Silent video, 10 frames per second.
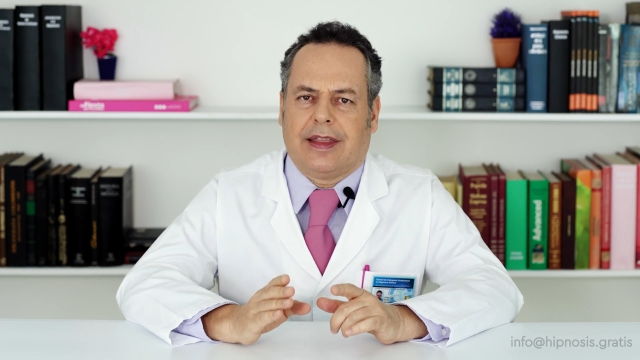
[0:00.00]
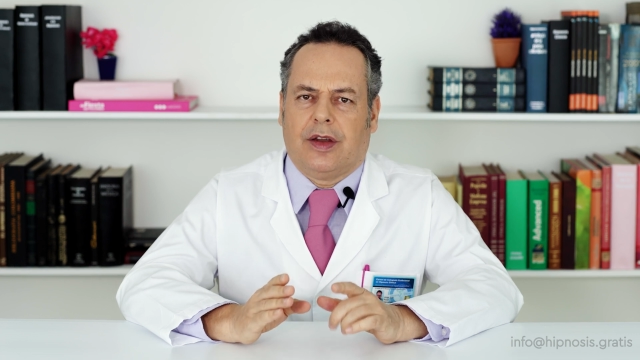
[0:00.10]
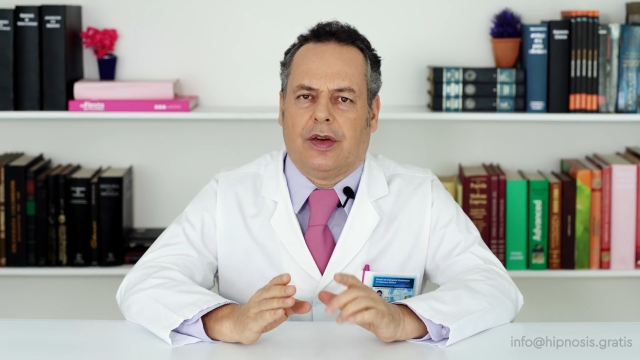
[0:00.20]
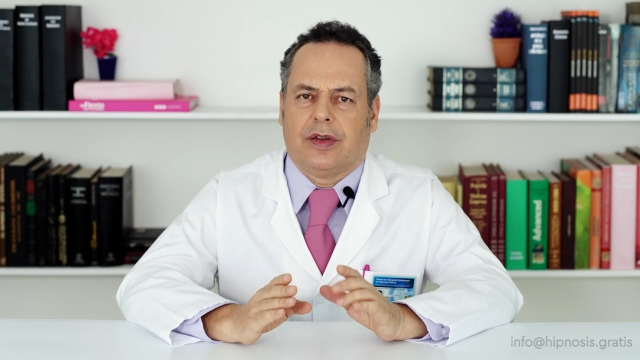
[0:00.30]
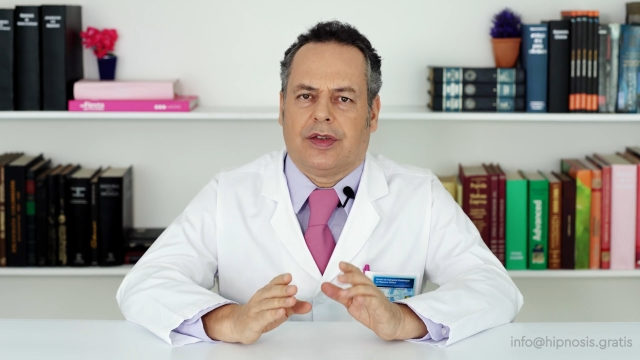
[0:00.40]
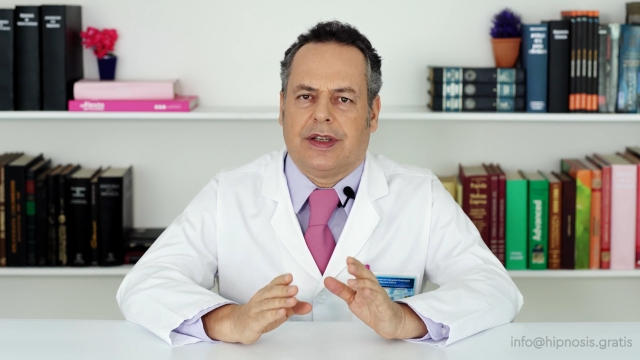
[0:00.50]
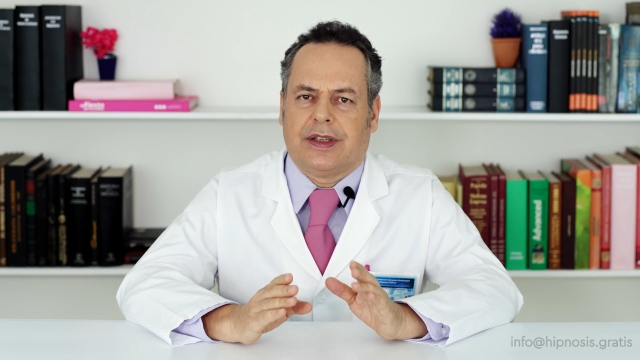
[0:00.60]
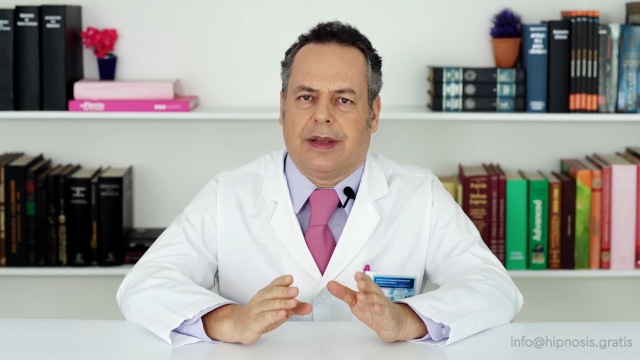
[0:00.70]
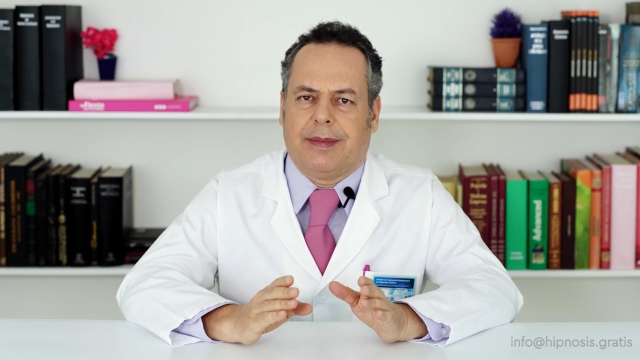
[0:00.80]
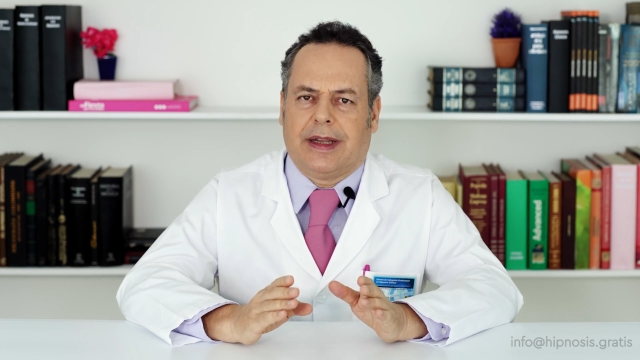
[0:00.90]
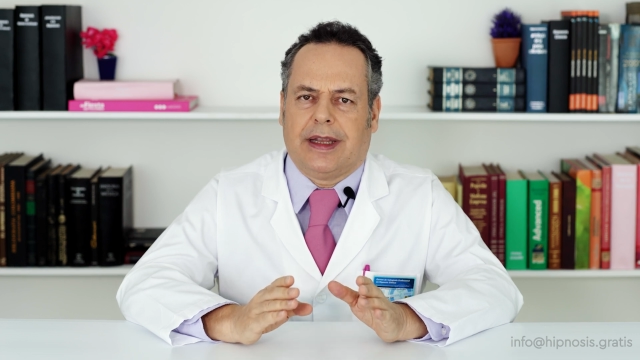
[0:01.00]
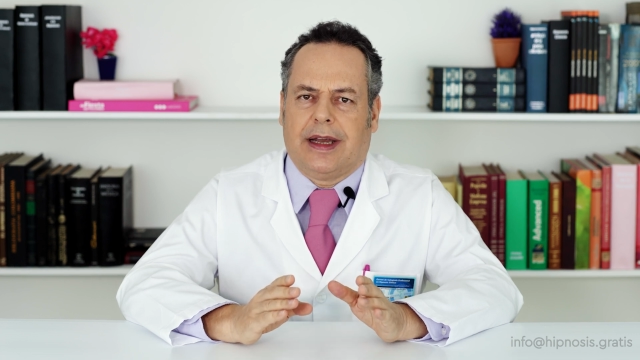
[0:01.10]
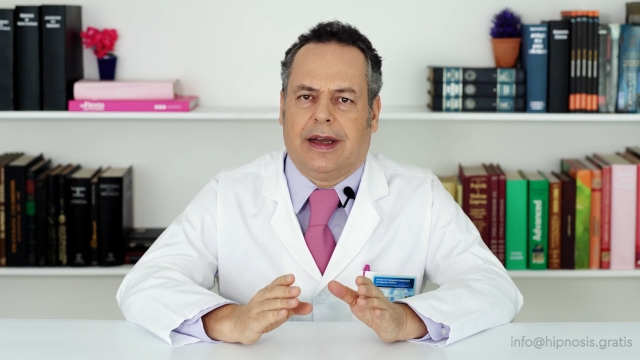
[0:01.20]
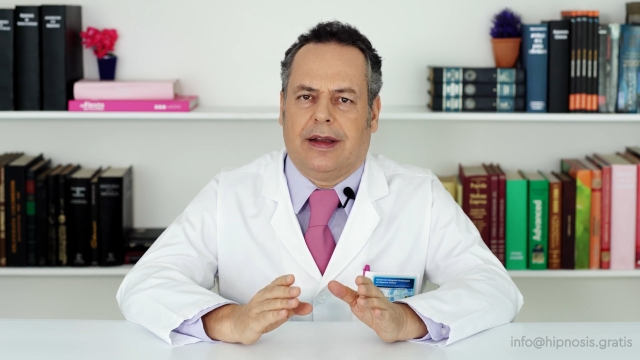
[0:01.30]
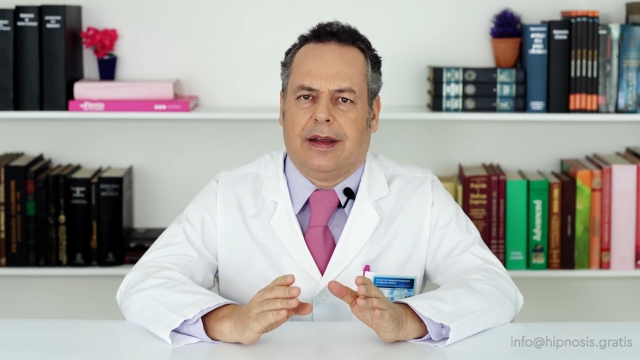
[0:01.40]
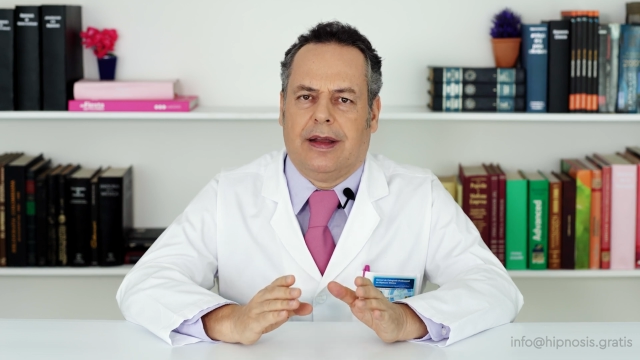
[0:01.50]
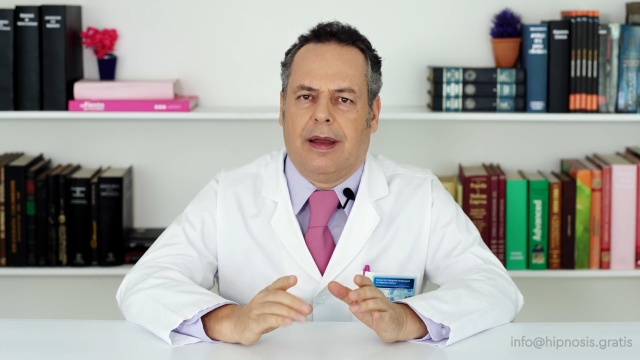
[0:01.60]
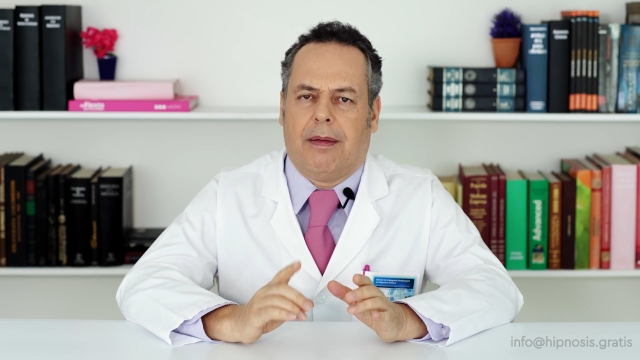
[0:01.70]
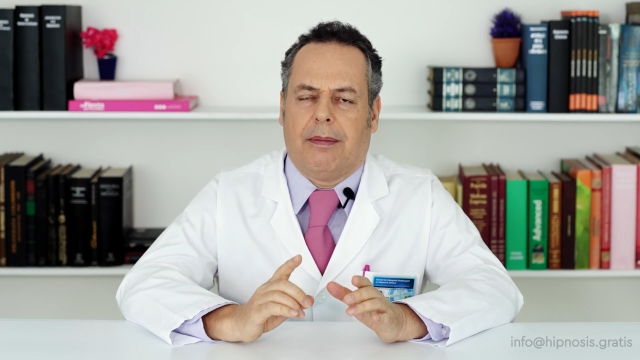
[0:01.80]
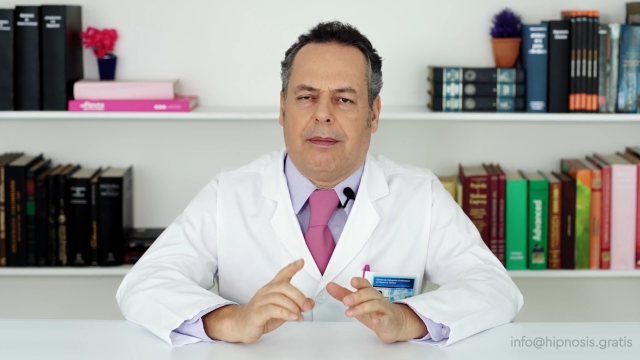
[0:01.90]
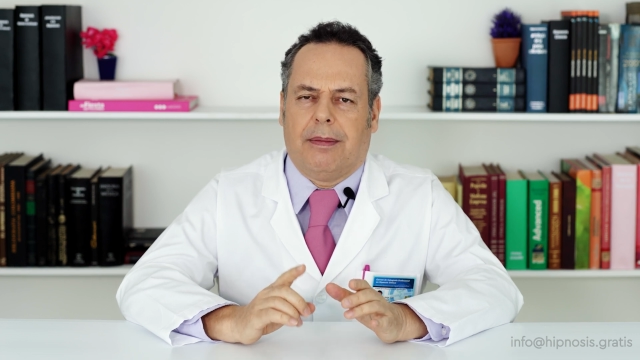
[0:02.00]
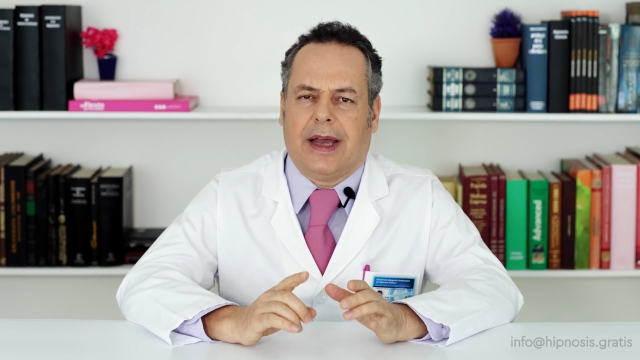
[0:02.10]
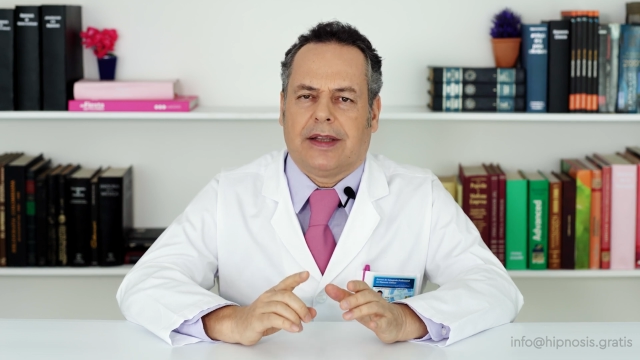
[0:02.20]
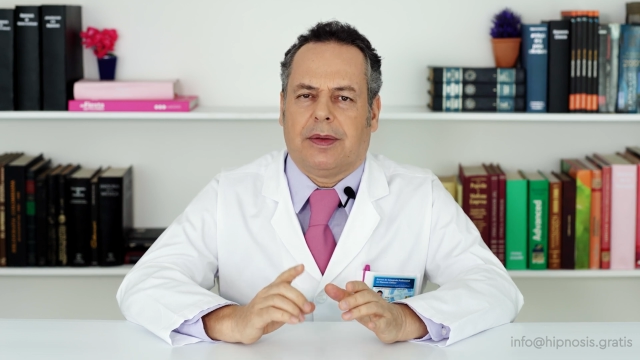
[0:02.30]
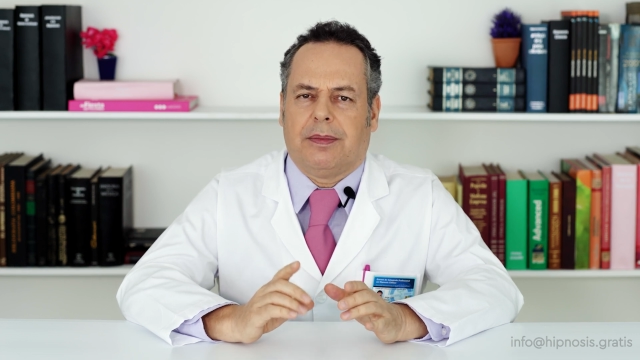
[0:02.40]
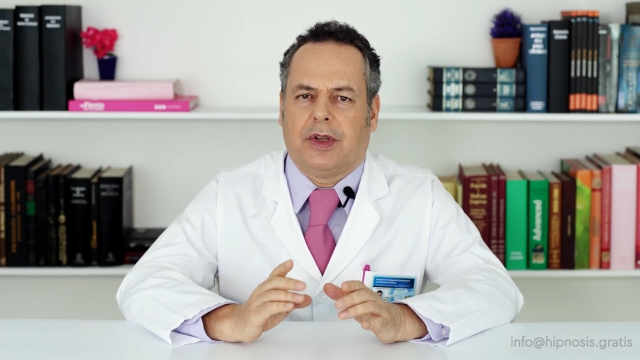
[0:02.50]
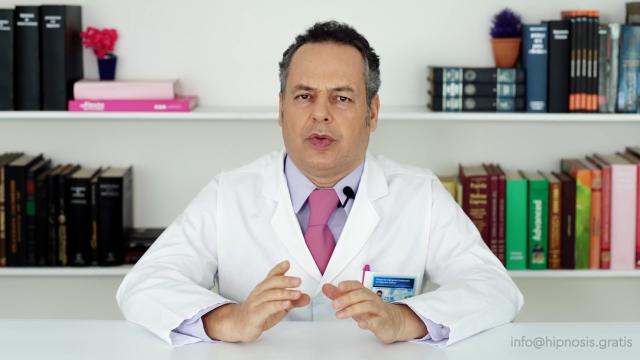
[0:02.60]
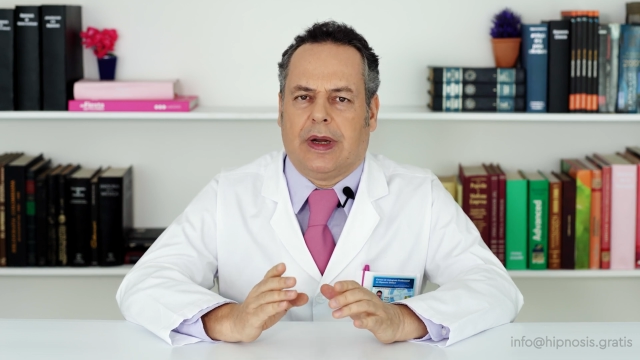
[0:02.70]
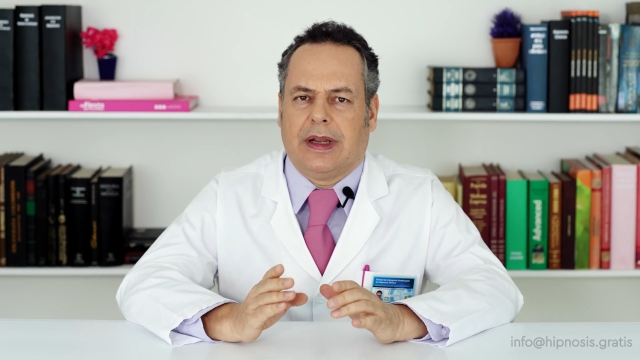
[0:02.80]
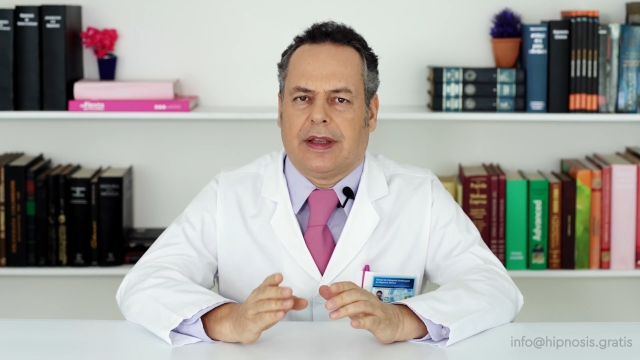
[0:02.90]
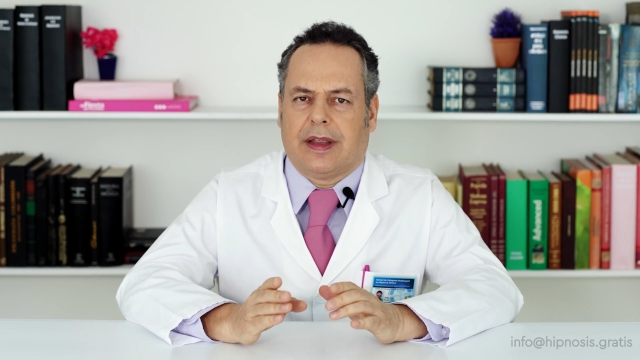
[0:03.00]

When we talk about treatment, things change.